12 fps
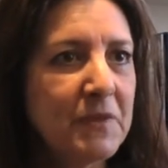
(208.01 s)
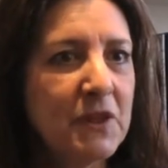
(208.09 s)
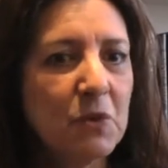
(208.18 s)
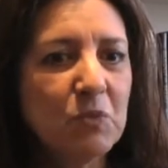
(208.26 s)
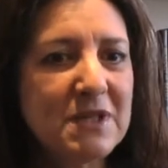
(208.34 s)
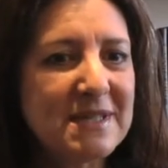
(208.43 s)

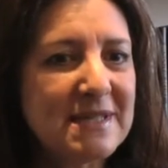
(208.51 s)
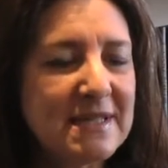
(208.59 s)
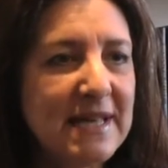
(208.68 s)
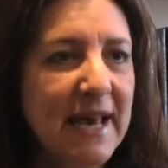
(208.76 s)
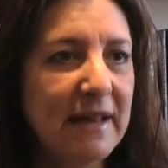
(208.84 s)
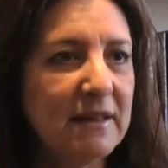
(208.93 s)
that would
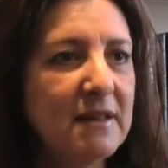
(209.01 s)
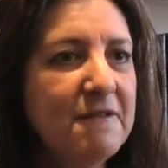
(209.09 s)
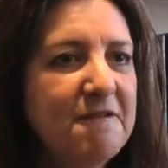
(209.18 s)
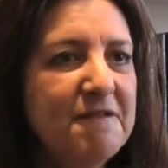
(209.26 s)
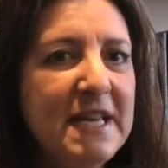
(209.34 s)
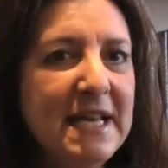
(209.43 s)
set the
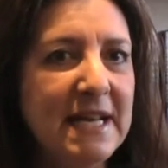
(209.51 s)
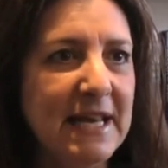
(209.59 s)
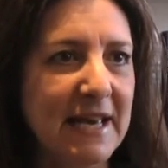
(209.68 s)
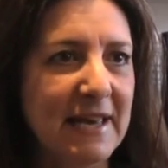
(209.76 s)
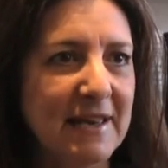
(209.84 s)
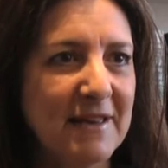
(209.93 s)

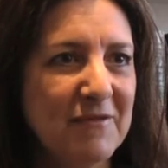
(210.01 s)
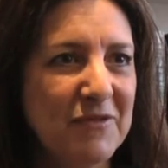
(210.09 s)
feeling